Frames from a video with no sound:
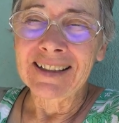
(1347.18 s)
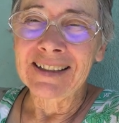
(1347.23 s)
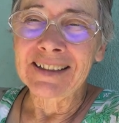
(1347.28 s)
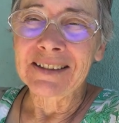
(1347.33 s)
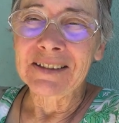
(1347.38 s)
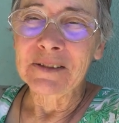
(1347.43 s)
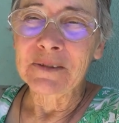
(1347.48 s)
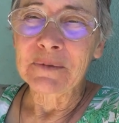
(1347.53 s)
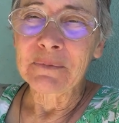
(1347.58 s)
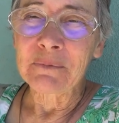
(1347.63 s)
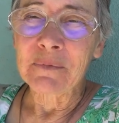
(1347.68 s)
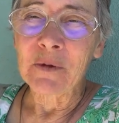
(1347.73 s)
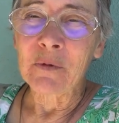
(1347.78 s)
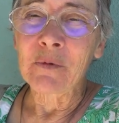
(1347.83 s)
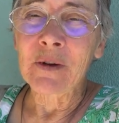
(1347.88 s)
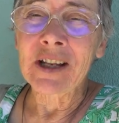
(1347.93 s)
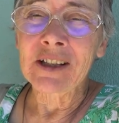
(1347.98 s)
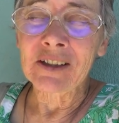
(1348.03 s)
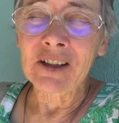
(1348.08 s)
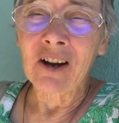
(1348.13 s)
um,
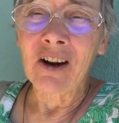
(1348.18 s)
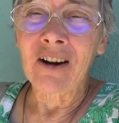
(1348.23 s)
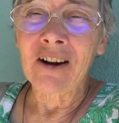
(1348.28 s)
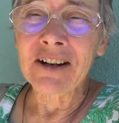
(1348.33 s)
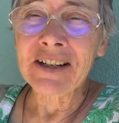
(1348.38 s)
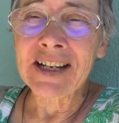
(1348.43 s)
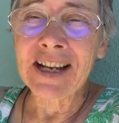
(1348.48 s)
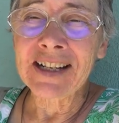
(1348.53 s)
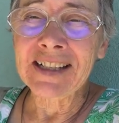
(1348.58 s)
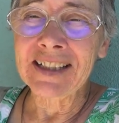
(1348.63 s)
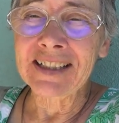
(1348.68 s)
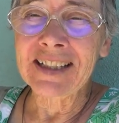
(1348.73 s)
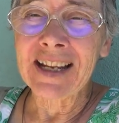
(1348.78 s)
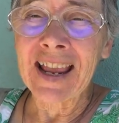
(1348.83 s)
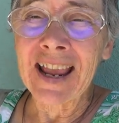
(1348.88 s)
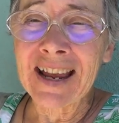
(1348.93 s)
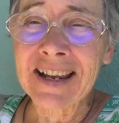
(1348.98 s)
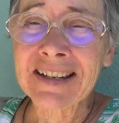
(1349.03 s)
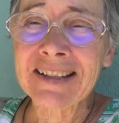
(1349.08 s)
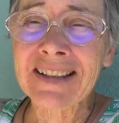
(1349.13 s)
reincarnated
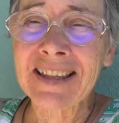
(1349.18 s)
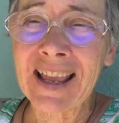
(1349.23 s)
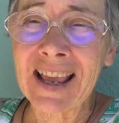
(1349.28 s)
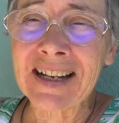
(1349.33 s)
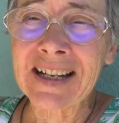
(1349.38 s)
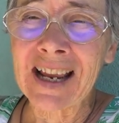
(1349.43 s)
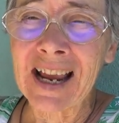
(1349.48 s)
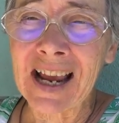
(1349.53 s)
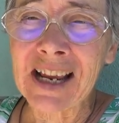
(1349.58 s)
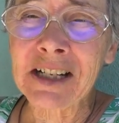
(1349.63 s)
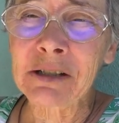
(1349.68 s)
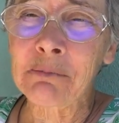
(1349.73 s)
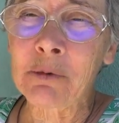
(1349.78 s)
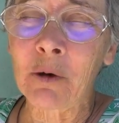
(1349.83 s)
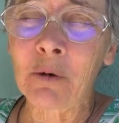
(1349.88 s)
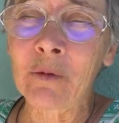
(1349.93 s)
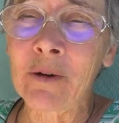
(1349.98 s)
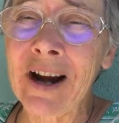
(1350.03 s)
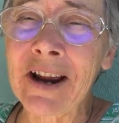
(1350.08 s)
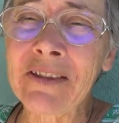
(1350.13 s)
as that
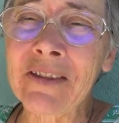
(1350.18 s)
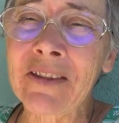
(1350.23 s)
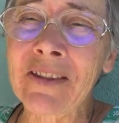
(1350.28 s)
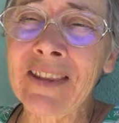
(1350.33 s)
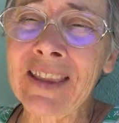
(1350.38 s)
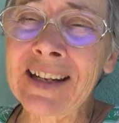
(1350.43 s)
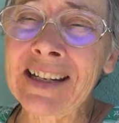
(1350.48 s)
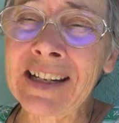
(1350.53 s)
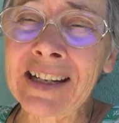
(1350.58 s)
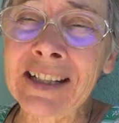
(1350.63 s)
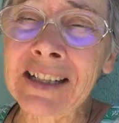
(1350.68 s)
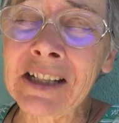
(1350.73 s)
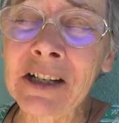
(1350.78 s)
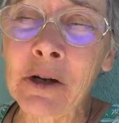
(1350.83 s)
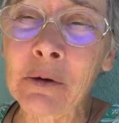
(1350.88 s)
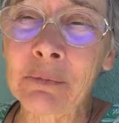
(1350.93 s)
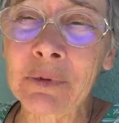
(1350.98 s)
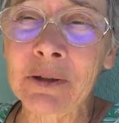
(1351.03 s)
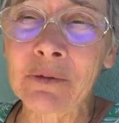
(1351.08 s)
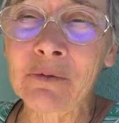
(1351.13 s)
animal rather than in
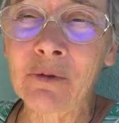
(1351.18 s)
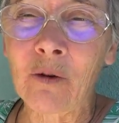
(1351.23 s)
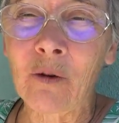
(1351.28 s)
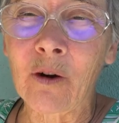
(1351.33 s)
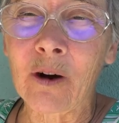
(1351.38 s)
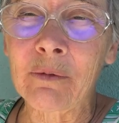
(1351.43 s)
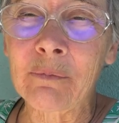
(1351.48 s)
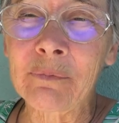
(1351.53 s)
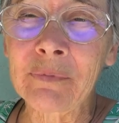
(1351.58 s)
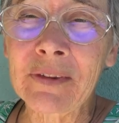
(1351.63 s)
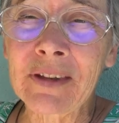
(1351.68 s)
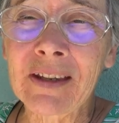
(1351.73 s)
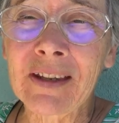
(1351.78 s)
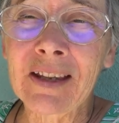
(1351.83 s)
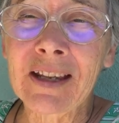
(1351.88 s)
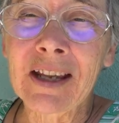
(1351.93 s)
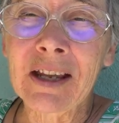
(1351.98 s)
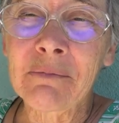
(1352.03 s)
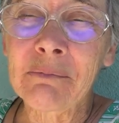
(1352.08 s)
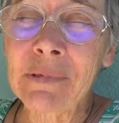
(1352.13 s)
human form.
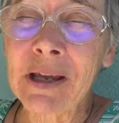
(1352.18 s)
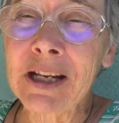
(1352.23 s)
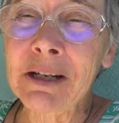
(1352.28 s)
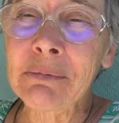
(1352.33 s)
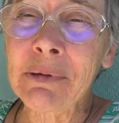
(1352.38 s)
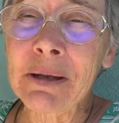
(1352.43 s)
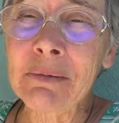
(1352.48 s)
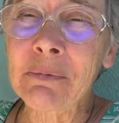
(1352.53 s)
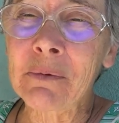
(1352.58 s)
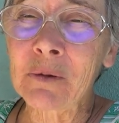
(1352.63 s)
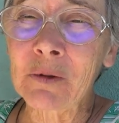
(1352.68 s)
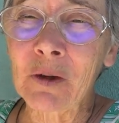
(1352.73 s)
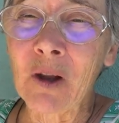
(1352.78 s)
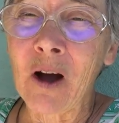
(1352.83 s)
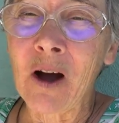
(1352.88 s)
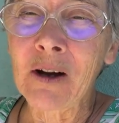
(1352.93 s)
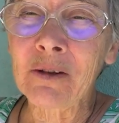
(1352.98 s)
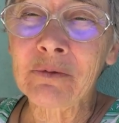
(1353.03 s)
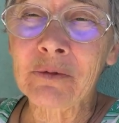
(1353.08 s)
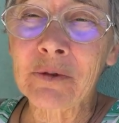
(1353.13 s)
Many people
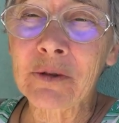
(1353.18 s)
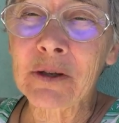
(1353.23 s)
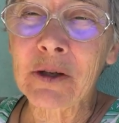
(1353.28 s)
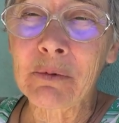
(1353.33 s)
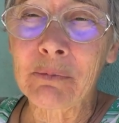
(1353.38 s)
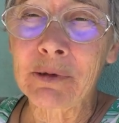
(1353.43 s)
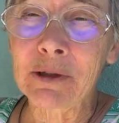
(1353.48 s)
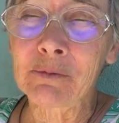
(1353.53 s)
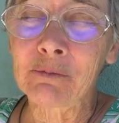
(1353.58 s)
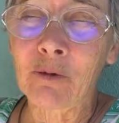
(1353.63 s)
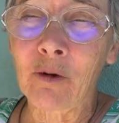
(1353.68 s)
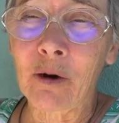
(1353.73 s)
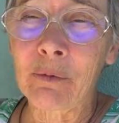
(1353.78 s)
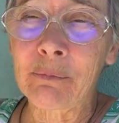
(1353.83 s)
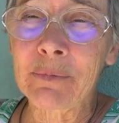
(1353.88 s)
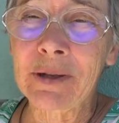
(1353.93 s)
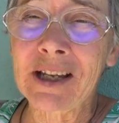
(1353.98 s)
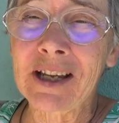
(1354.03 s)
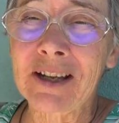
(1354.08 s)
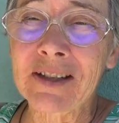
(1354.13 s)
long for human
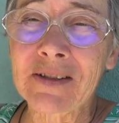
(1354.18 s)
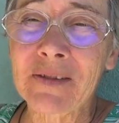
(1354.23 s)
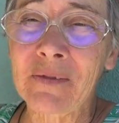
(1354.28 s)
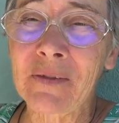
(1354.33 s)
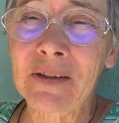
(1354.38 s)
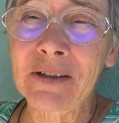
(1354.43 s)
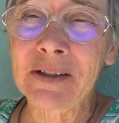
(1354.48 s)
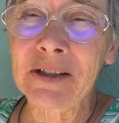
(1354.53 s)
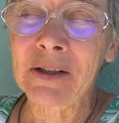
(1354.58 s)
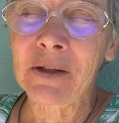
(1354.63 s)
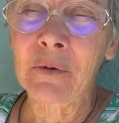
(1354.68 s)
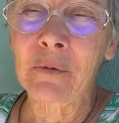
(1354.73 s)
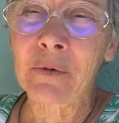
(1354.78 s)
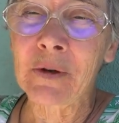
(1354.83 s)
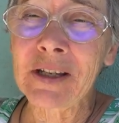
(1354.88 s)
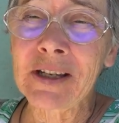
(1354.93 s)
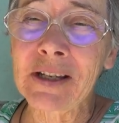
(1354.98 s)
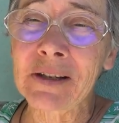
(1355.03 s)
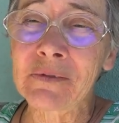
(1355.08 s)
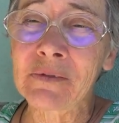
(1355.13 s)
form because of the
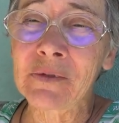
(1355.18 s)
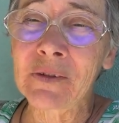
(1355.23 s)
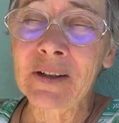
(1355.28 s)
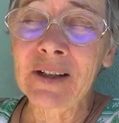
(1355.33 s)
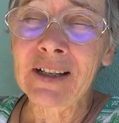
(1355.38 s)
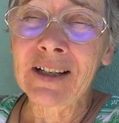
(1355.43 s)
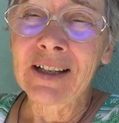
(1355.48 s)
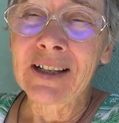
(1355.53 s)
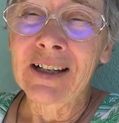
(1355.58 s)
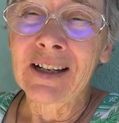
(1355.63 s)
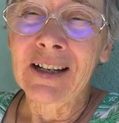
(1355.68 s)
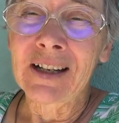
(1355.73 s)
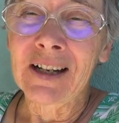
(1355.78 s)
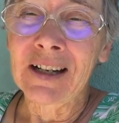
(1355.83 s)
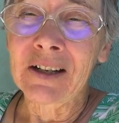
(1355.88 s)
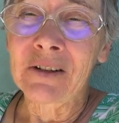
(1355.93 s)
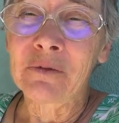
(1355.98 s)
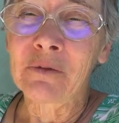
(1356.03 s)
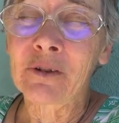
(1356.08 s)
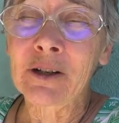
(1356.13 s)
degree of,
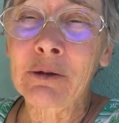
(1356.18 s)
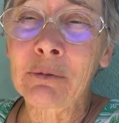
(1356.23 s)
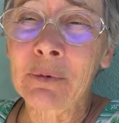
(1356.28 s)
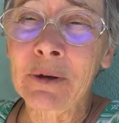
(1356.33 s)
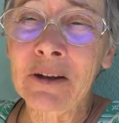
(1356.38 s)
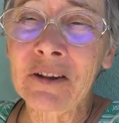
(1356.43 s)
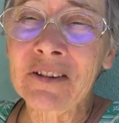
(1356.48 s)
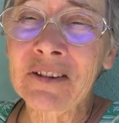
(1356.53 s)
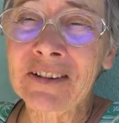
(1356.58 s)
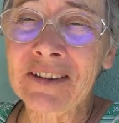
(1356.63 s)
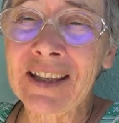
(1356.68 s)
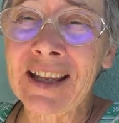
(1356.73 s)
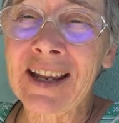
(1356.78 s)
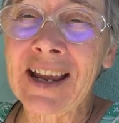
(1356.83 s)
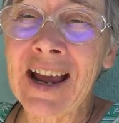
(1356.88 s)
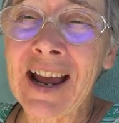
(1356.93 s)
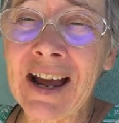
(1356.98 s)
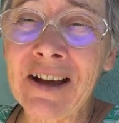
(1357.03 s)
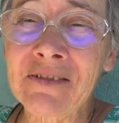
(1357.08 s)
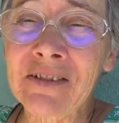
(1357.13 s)
of free will that
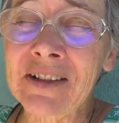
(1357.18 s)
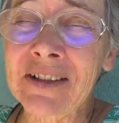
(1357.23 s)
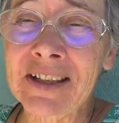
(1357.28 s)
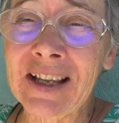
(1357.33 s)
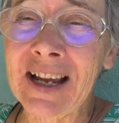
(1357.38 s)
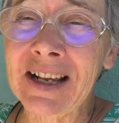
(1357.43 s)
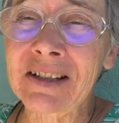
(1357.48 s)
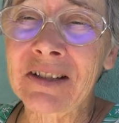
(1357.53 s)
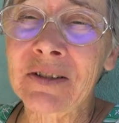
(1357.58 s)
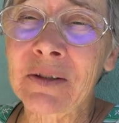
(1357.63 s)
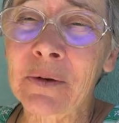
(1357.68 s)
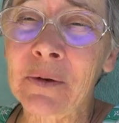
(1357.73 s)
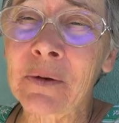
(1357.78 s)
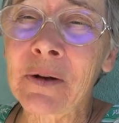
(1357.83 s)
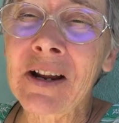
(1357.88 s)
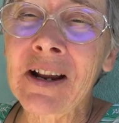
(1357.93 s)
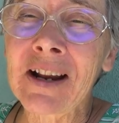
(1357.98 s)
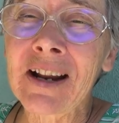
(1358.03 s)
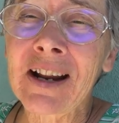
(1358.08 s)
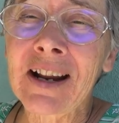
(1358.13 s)
they have in that.
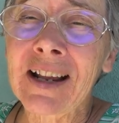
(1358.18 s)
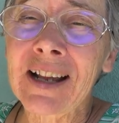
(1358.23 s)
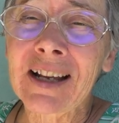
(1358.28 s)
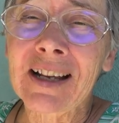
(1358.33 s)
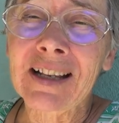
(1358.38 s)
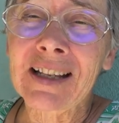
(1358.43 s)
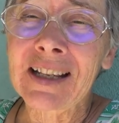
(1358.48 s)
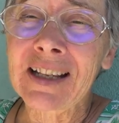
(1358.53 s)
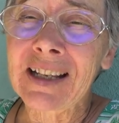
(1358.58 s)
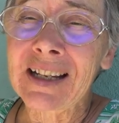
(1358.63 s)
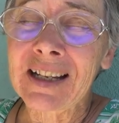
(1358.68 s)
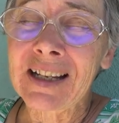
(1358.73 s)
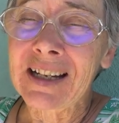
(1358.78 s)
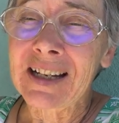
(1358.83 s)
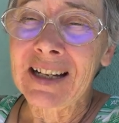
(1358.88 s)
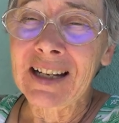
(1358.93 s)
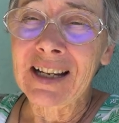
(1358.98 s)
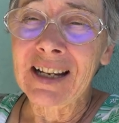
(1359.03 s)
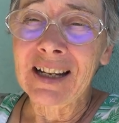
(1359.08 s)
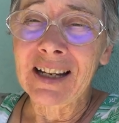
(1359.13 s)
So, uh,
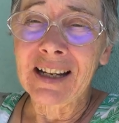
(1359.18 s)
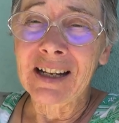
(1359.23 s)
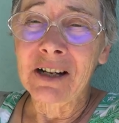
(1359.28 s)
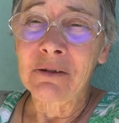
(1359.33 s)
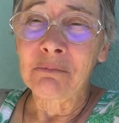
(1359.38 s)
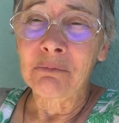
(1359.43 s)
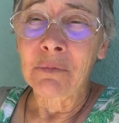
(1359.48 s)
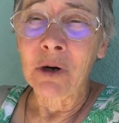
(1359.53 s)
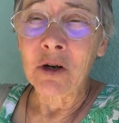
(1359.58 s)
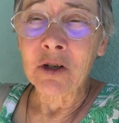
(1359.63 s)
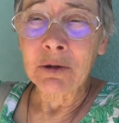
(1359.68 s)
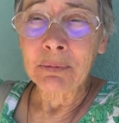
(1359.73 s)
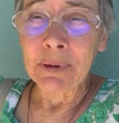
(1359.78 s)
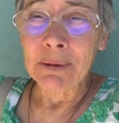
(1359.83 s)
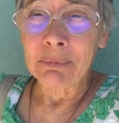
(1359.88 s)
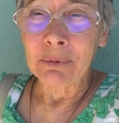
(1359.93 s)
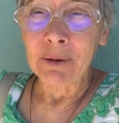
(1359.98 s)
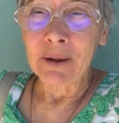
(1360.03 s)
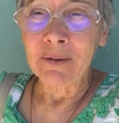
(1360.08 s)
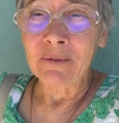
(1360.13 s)
most
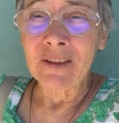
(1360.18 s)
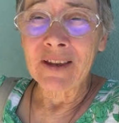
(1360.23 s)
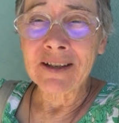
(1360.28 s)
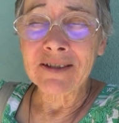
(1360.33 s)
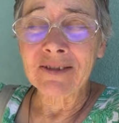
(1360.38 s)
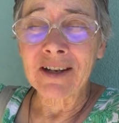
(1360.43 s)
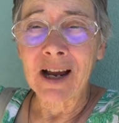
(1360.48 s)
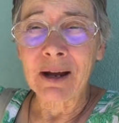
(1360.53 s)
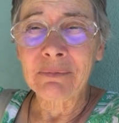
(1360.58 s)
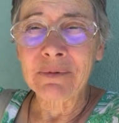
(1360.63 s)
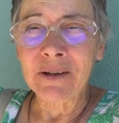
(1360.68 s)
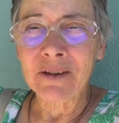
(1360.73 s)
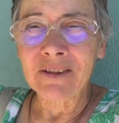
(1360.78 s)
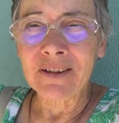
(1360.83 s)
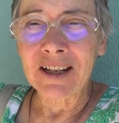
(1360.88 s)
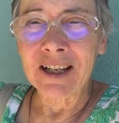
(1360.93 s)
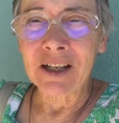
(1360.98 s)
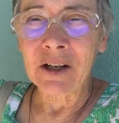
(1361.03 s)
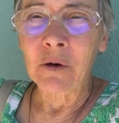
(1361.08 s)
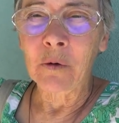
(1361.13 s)
people, if they stop to
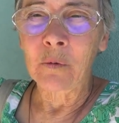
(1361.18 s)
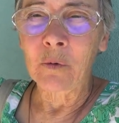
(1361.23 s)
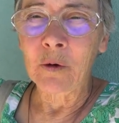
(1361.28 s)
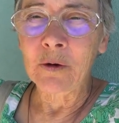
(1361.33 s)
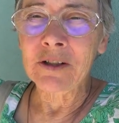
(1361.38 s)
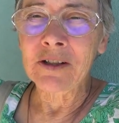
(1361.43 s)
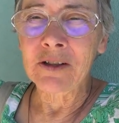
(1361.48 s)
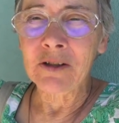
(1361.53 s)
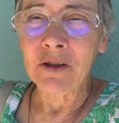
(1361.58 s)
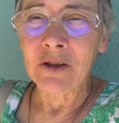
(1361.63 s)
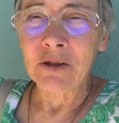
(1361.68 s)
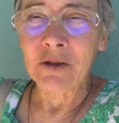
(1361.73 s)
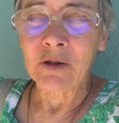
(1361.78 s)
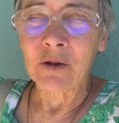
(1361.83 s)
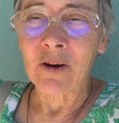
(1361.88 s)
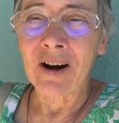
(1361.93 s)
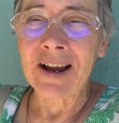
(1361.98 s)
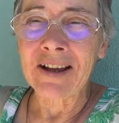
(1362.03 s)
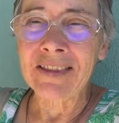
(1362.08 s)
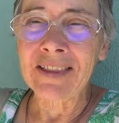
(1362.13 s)
think, wouldn't
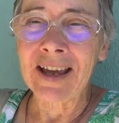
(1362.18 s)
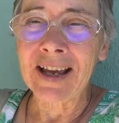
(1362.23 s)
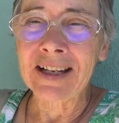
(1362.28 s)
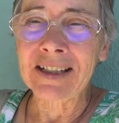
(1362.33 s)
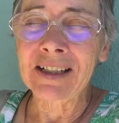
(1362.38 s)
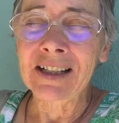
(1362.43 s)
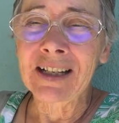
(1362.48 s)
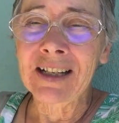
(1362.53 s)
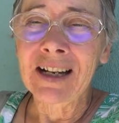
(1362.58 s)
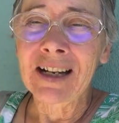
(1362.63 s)
try that